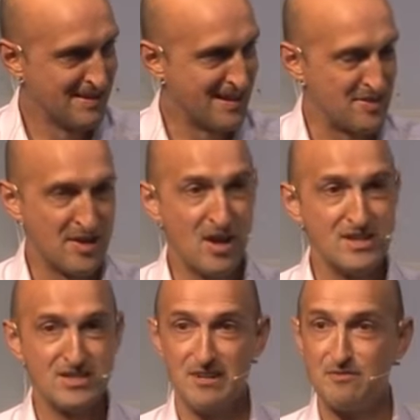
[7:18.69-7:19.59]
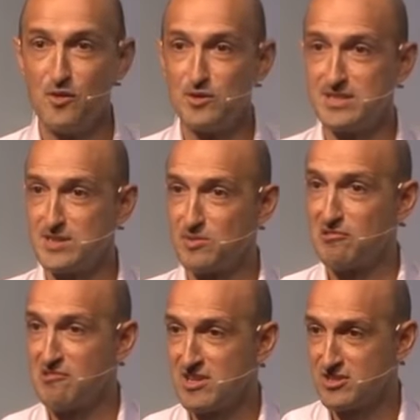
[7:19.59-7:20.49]
In the 1940s, were
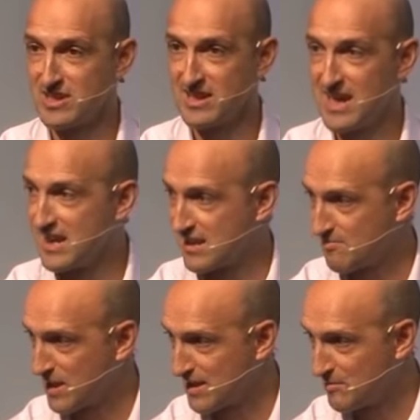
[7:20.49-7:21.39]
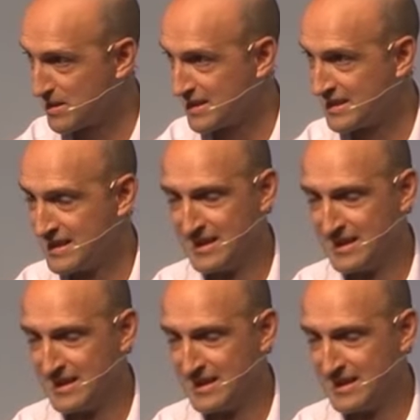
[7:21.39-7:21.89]
crashing inexplicably.